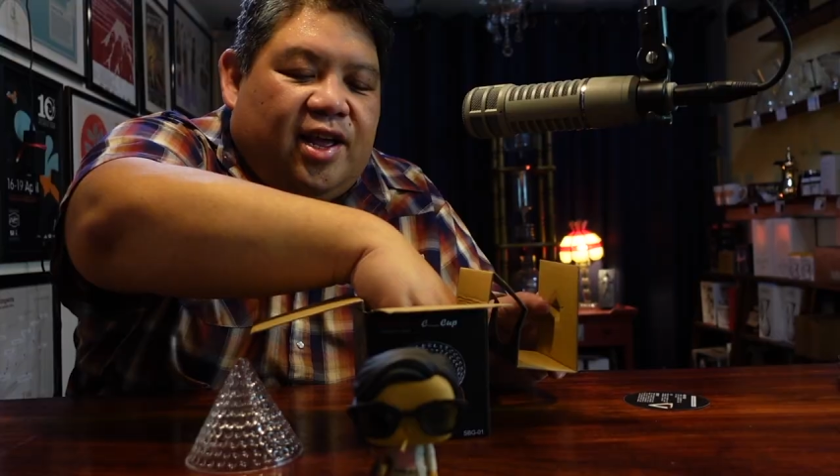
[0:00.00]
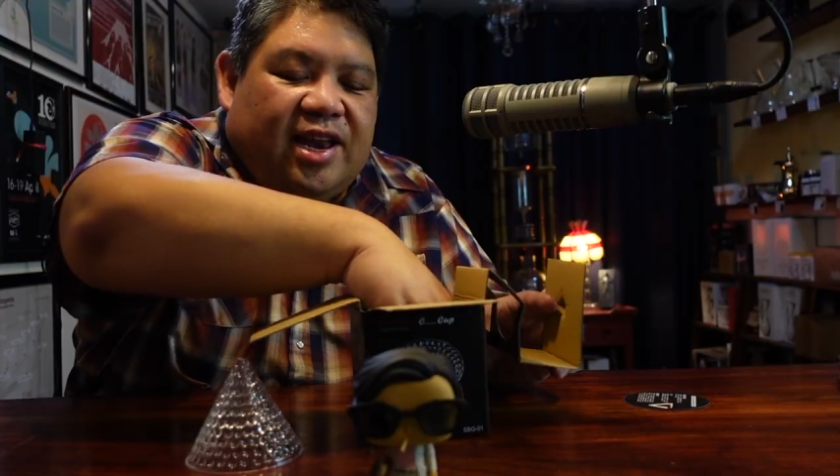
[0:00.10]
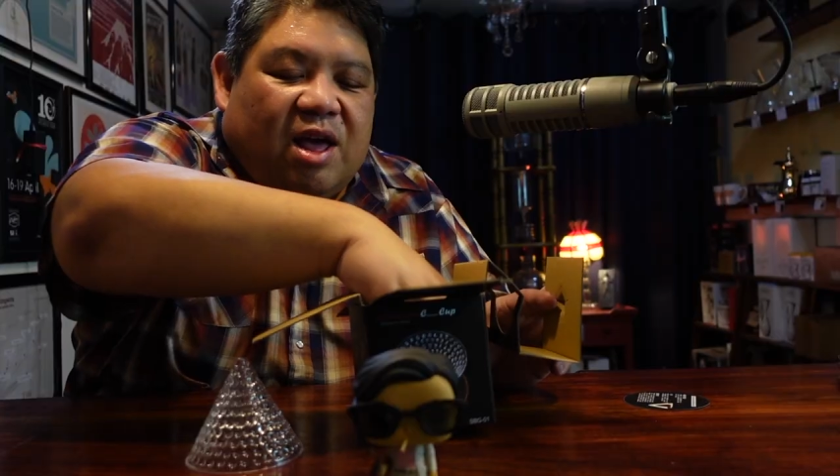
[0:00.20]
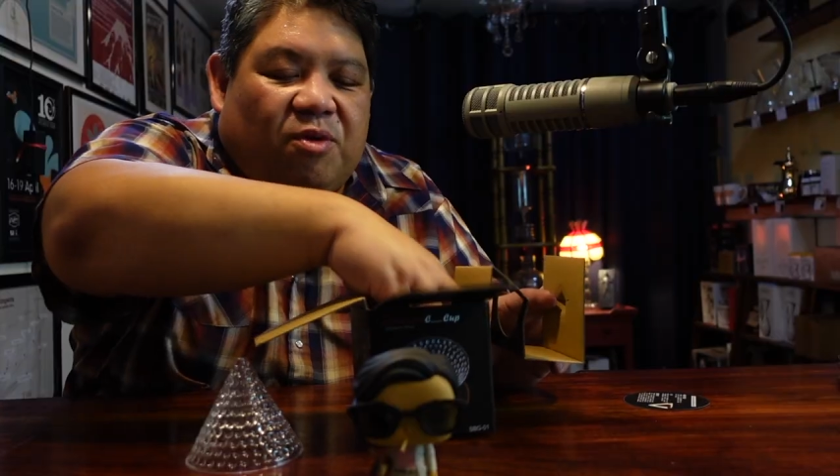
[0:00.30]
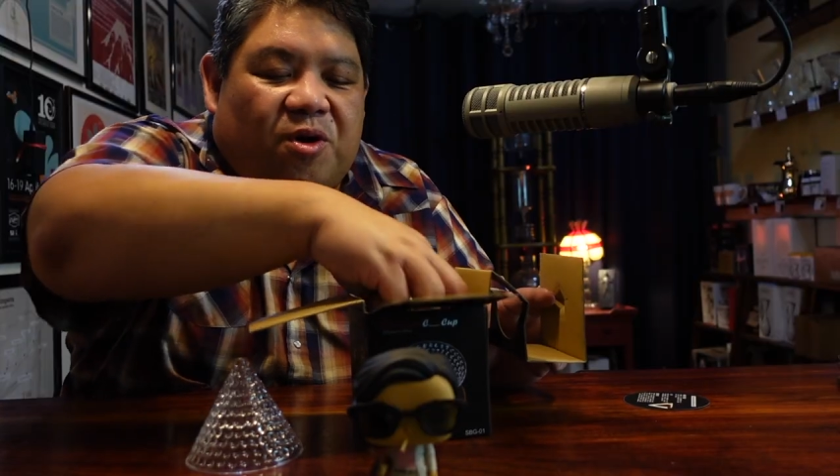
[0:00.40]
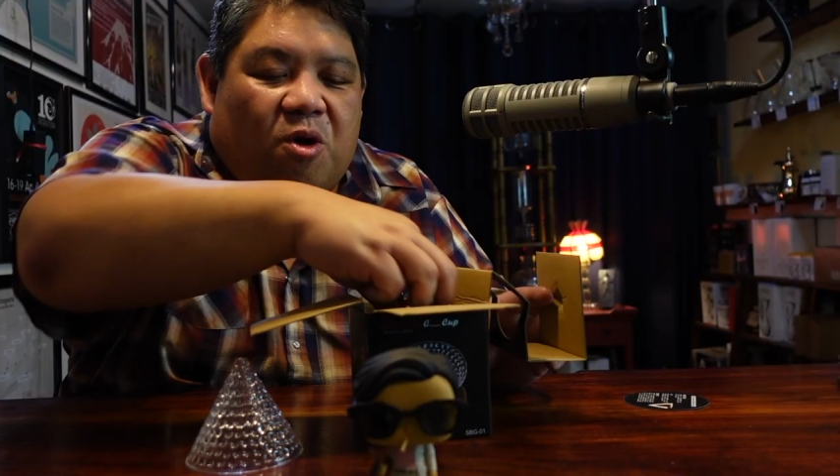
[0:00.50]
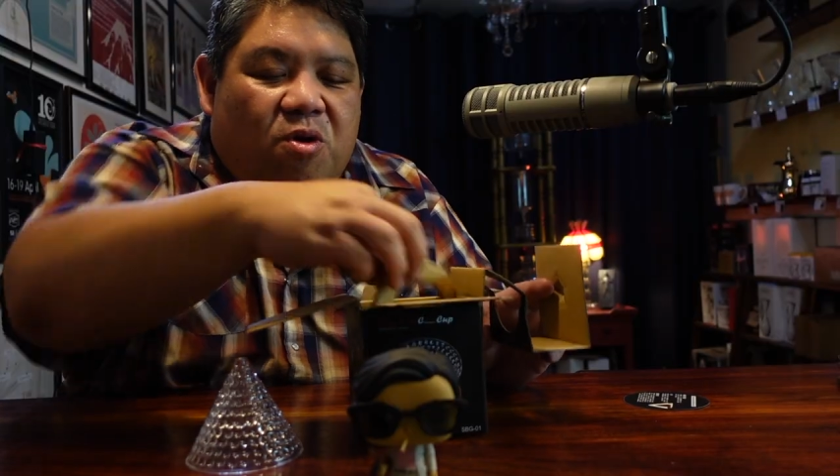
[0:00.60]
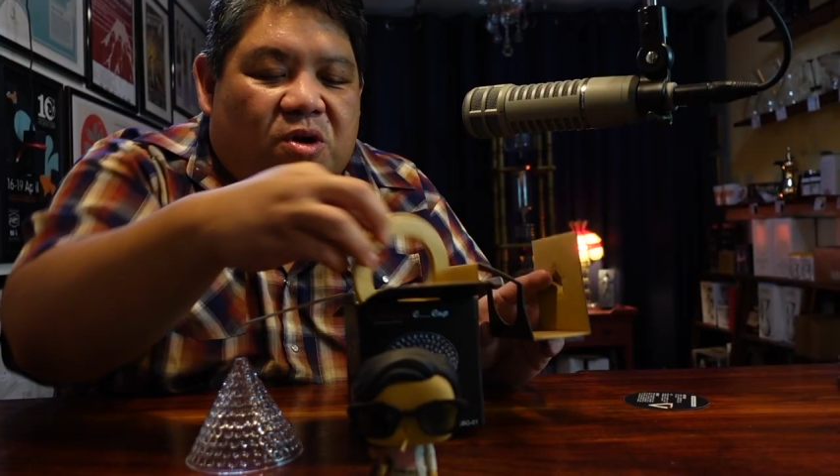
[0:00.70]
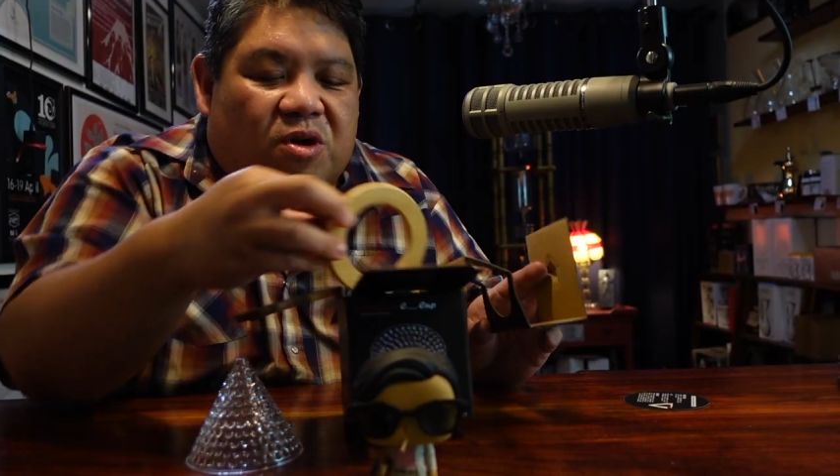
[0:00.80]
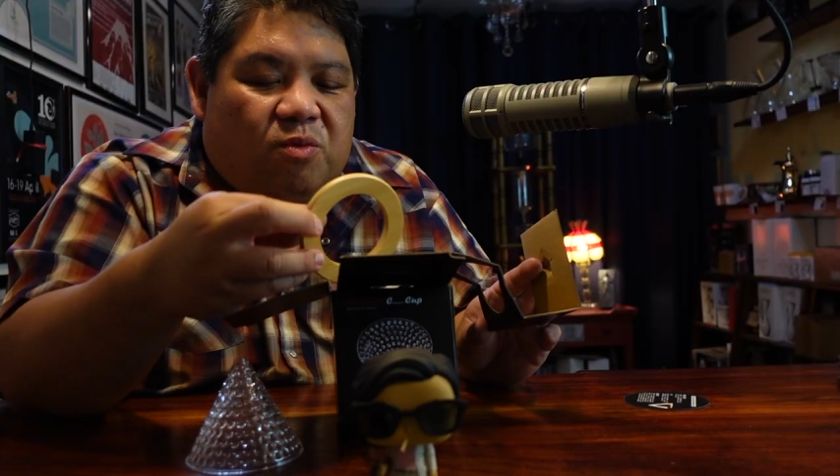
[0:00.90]
Now, the
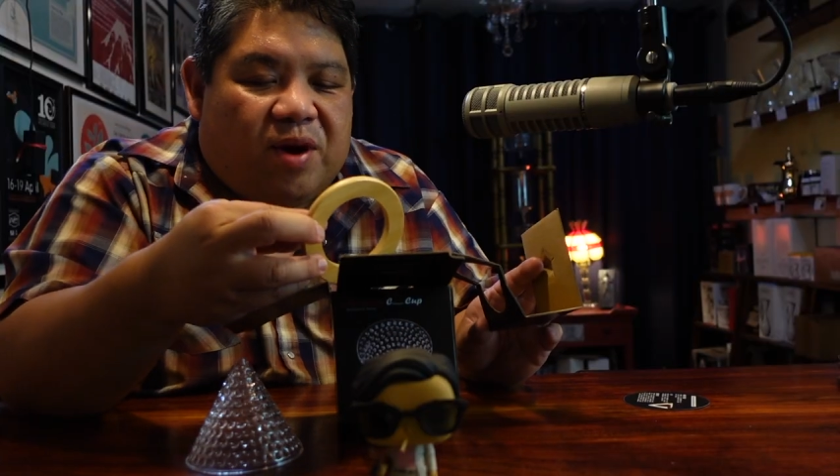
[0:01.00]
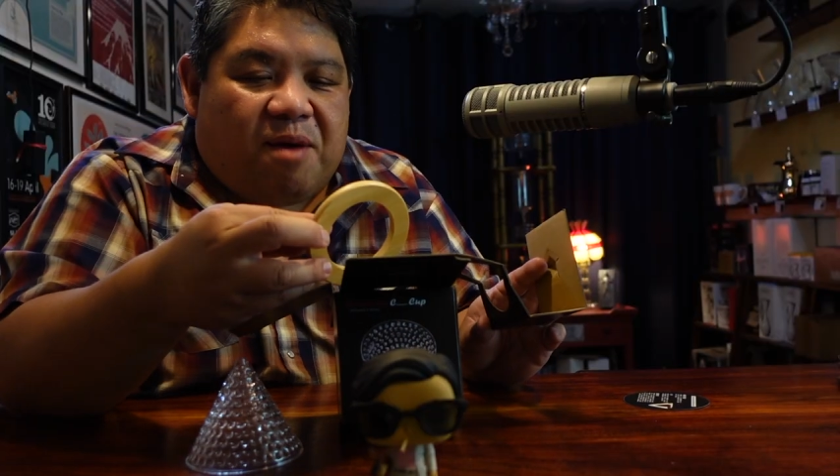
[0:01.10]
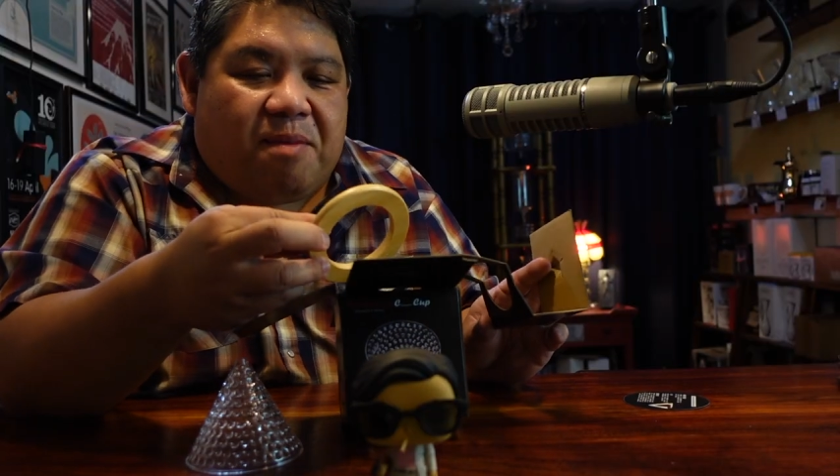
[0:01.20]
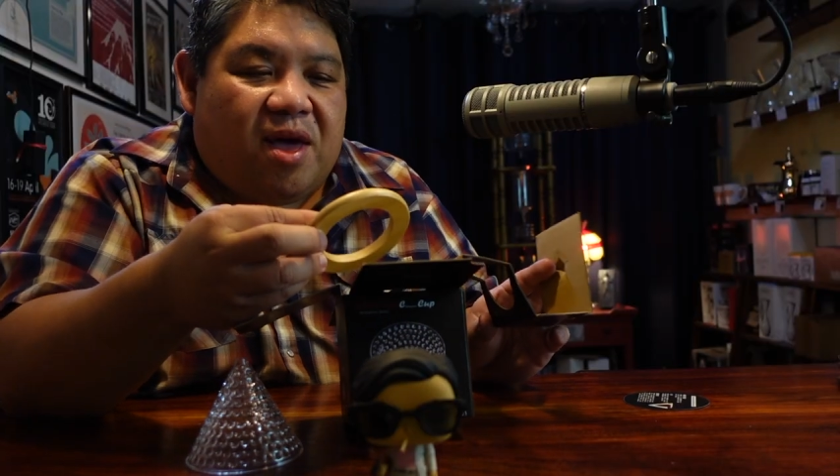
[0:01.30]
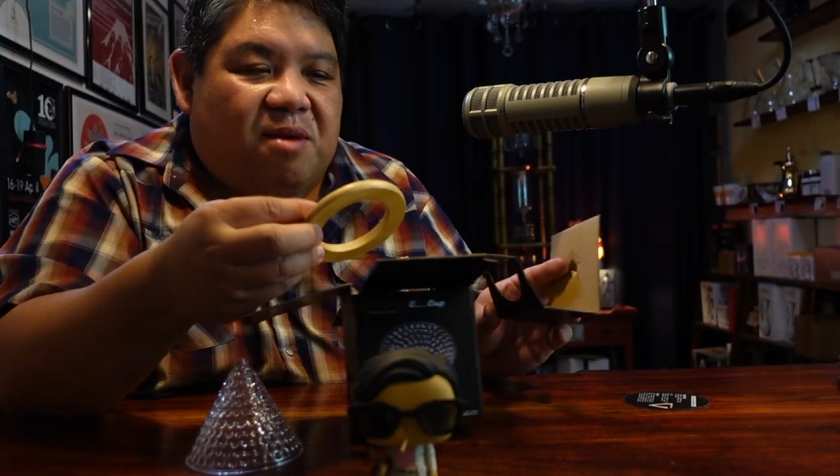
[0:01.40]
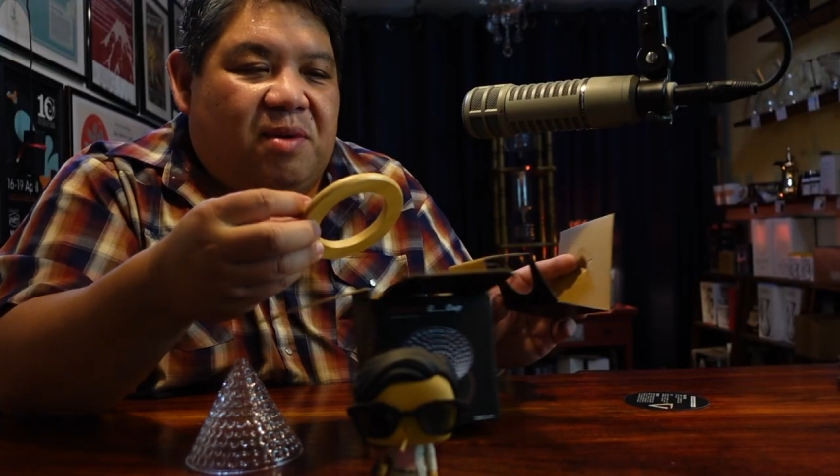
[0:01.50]
owner, when I met him,